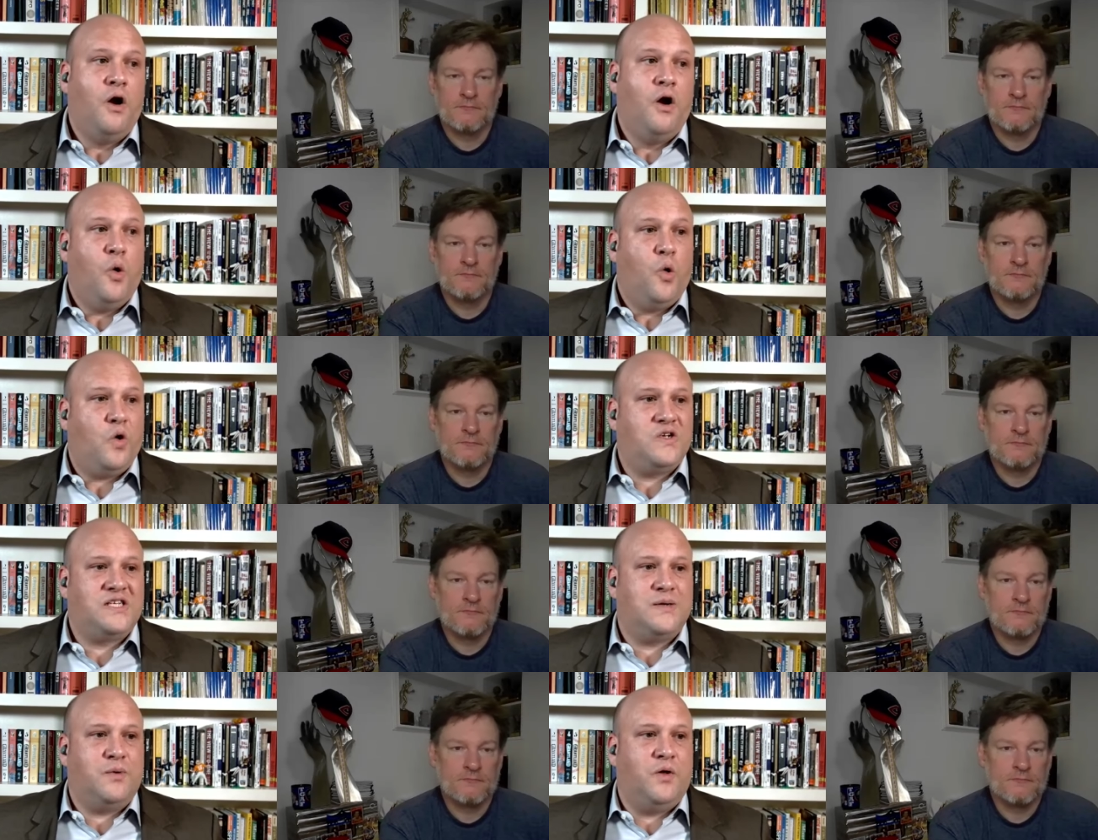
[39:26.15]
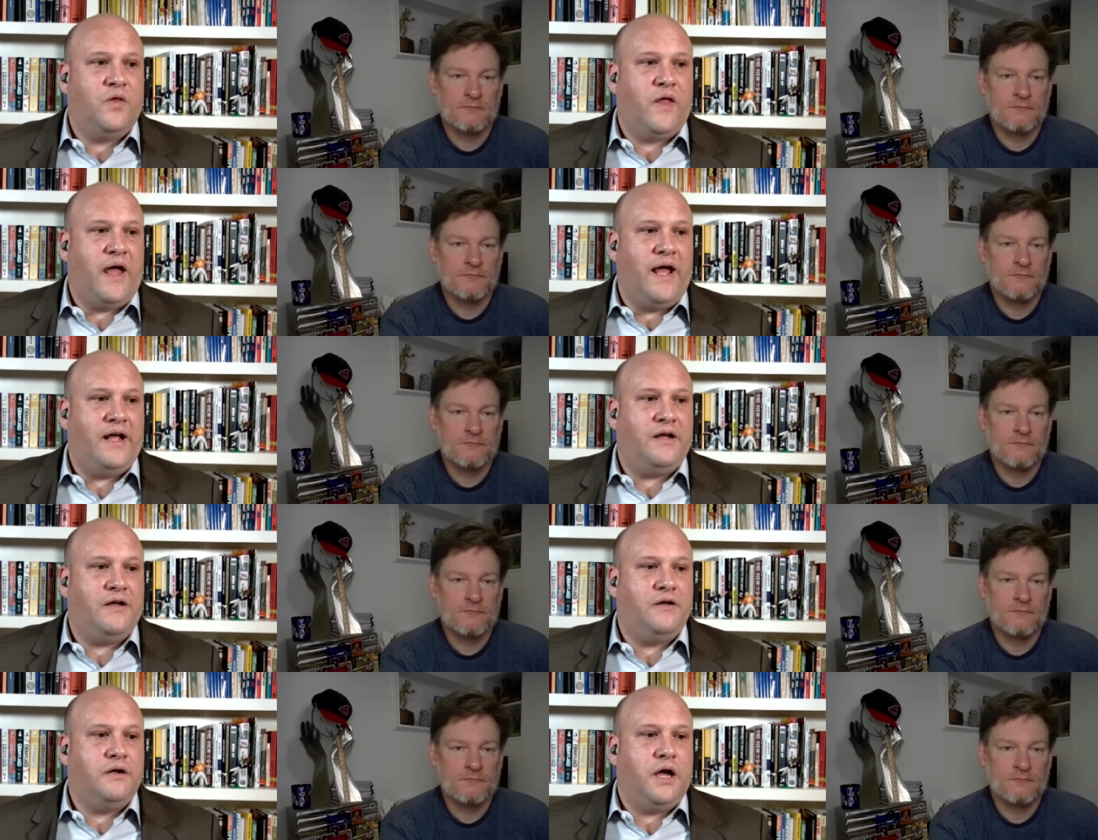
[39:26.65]
Speaker 1: or someone
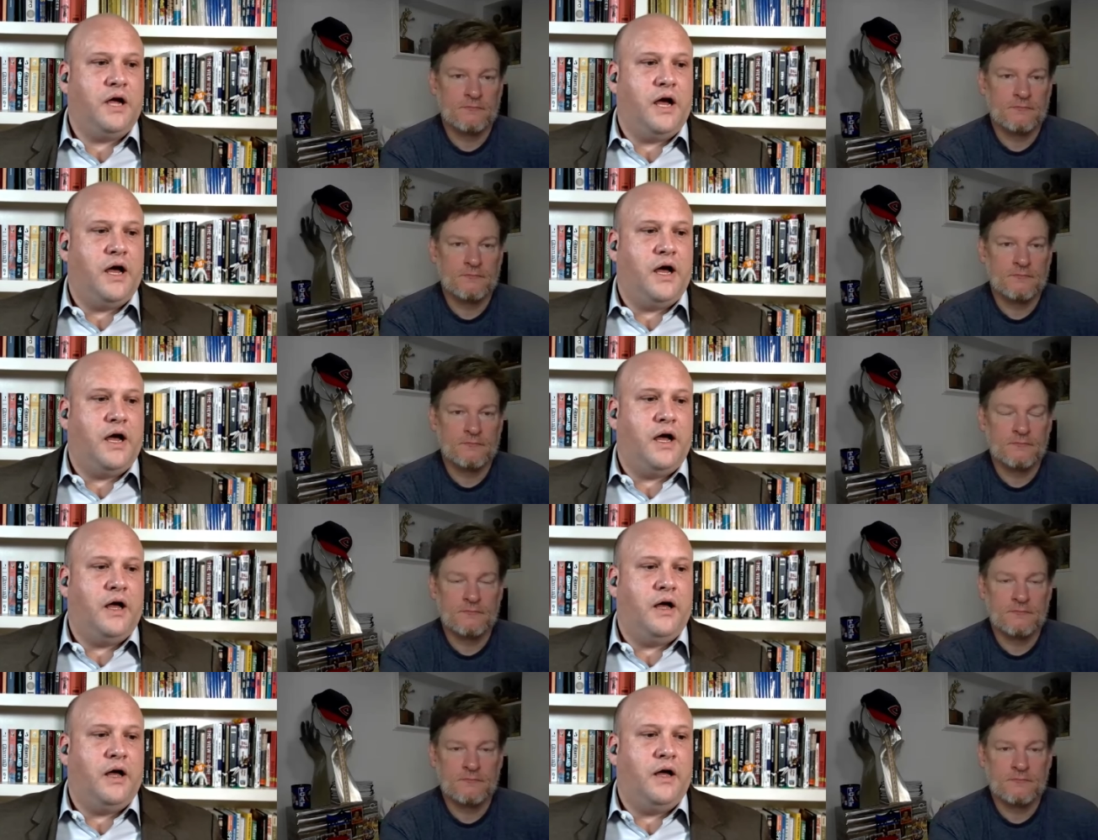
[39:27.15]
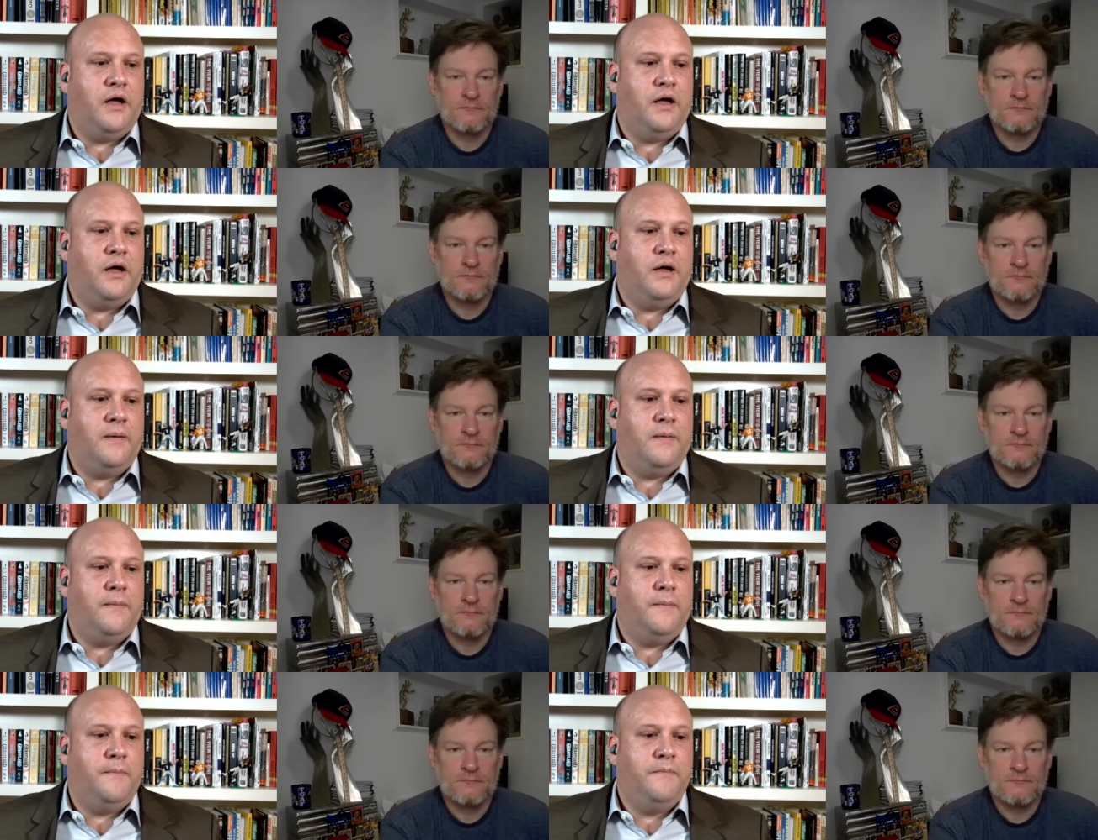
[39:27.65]
like
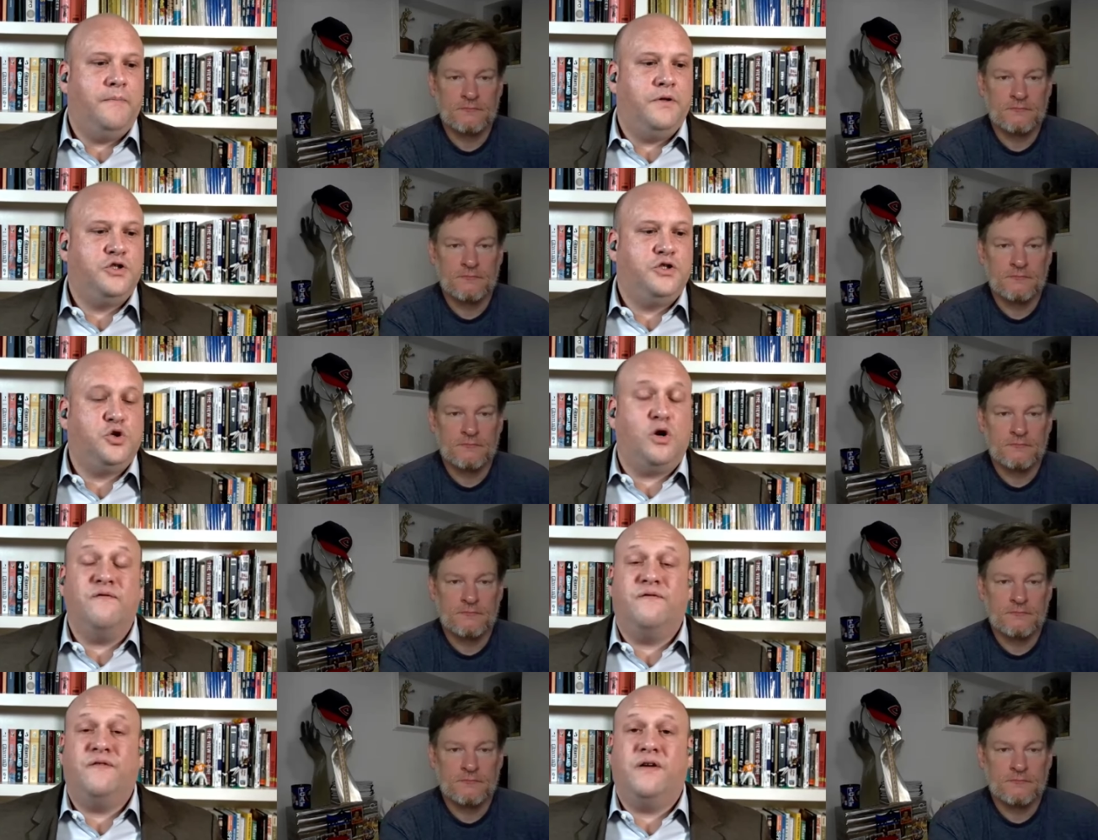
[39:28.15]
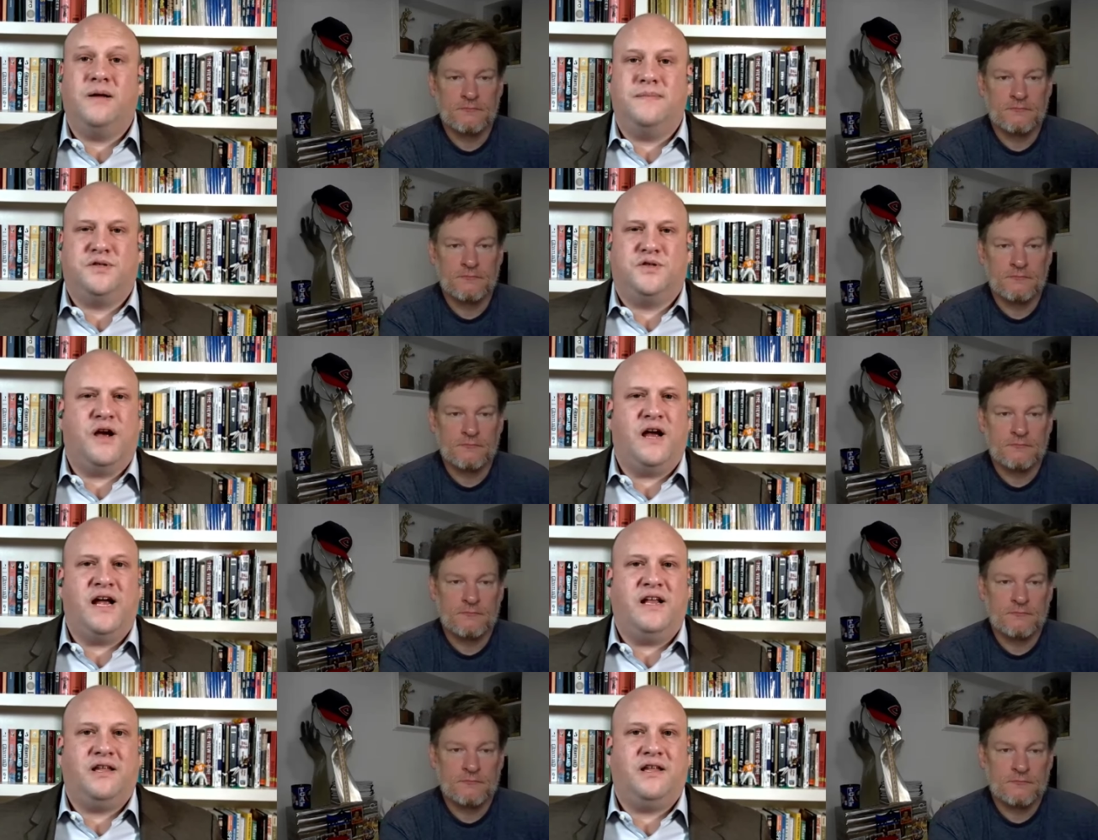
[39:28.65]
um, Jordan Phillips,
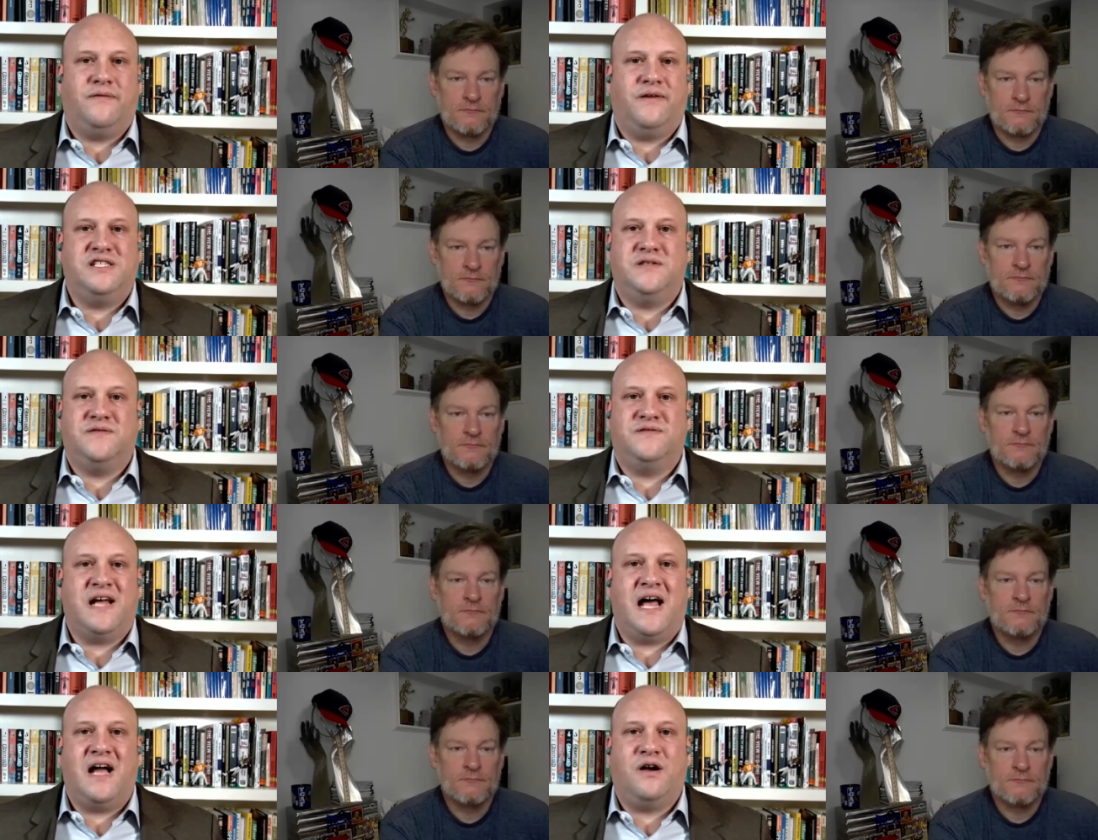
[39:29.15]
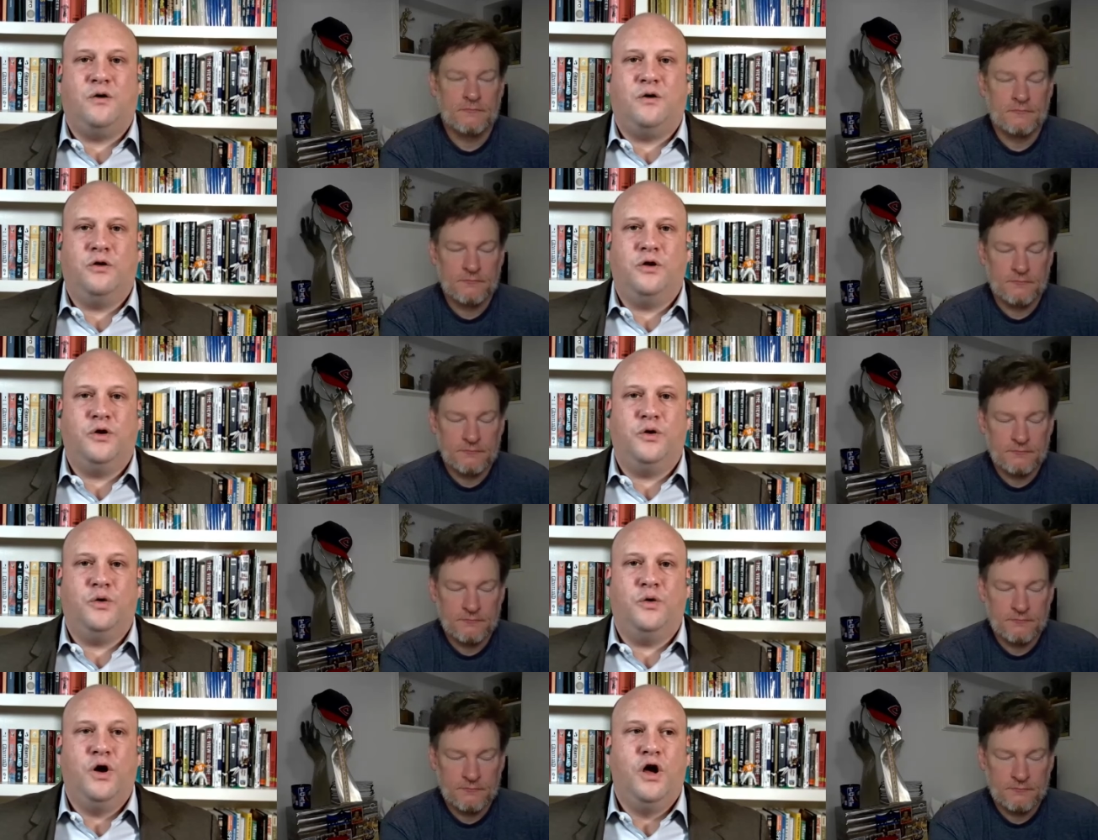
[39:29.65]
right, the defensive tackle
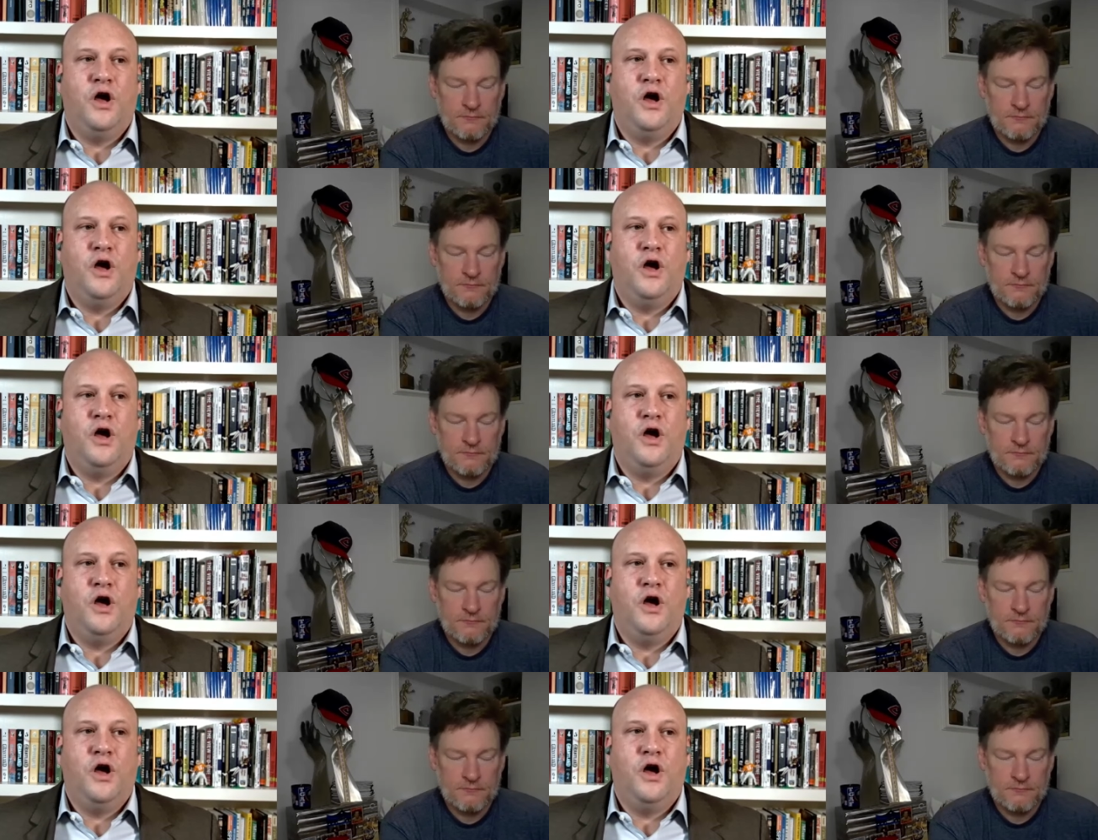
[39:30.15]
who